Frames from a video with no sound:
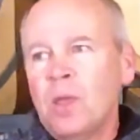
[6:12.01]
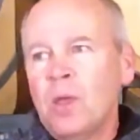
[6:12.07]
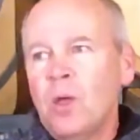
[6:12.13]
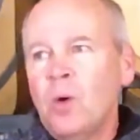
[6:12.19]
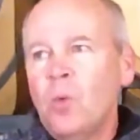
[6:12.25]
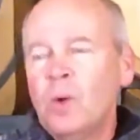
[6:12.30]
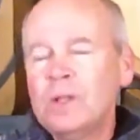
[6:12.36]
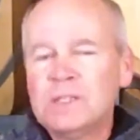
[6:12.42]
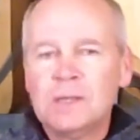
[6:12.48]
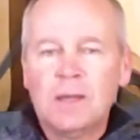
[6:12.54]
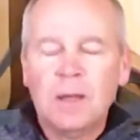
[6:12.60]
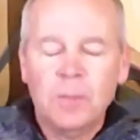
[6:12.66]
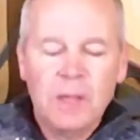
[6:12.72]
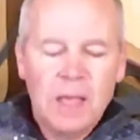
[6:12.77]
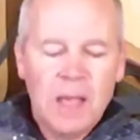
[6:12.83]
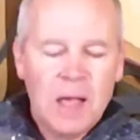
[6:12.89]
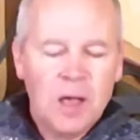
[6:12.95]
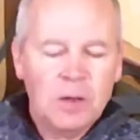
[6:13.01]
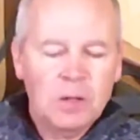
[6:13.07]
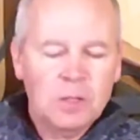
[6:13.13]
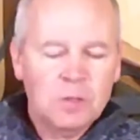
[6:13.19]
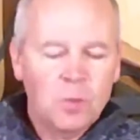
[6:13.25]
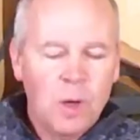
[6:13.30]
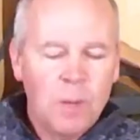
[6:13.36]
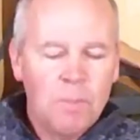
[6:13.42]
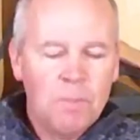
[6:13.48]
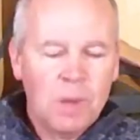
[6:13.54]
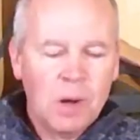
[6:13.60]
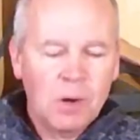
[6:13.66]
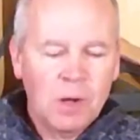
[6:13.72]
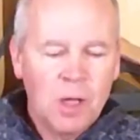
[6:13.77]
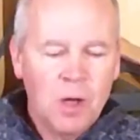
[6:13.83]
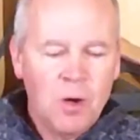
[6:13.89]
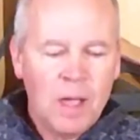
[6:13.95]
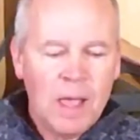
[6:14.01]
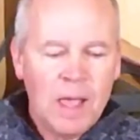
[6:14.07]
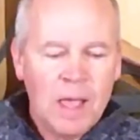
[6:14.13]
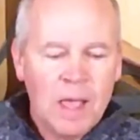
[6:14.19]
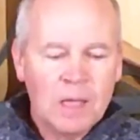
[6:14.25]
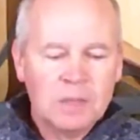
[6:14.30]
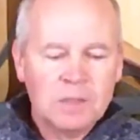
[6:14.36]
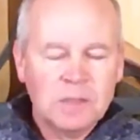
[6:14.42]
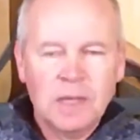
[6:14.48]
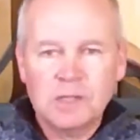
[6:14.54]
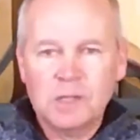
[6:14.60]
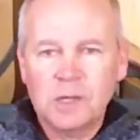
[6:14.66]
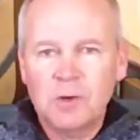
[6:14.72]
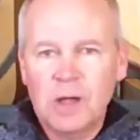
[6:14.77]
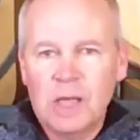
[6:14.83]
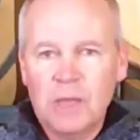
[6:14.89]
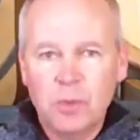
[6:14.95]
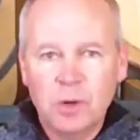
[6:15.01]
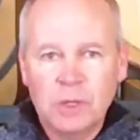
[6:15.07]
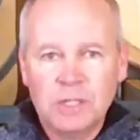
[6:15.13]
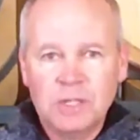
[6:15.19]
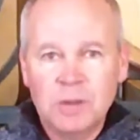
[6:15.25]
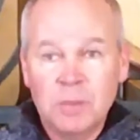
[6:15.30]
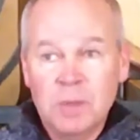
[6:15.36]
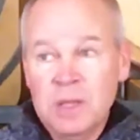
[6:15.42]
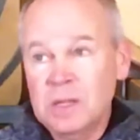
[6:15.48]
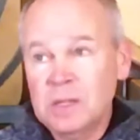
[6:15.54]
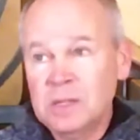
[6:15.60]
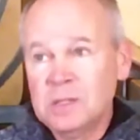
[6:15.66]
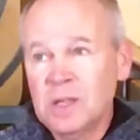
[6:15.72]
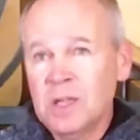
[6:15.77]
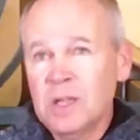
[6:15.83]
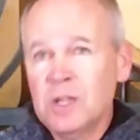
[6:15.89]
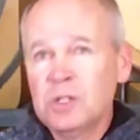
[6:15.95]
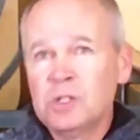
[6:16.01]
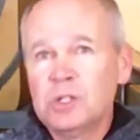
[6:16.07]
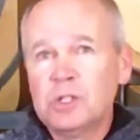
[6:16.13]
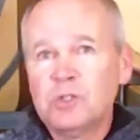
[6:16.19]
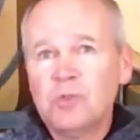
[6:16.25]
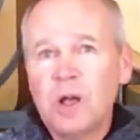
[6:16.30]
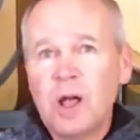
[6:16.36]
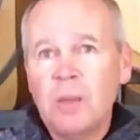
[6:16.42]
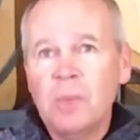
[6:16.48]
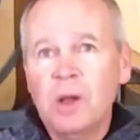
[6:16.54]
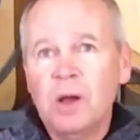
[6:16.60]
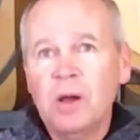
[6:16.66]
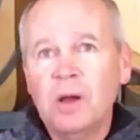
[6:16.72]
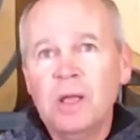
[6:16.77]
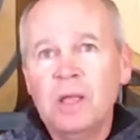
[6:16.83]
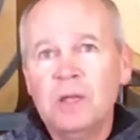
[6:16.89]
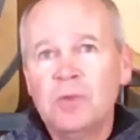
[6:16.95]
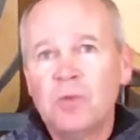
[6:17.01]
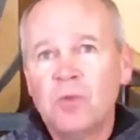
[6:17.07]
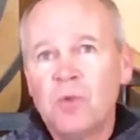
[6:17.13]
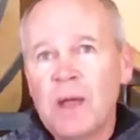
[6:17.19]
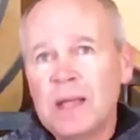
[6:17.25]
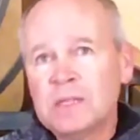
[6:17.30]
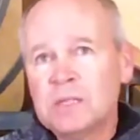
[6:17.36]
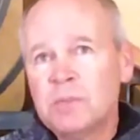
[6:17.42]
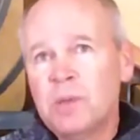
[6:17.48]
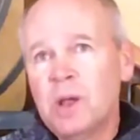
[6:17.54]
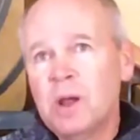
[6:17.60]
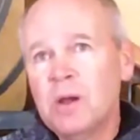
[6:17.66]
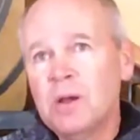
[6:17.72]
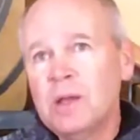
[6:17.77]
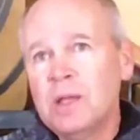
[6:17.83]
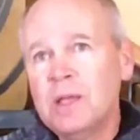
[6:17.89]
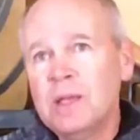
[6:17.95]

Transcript: what's coming out is what Merlot has as a grape, which to me is strawberry and raspberry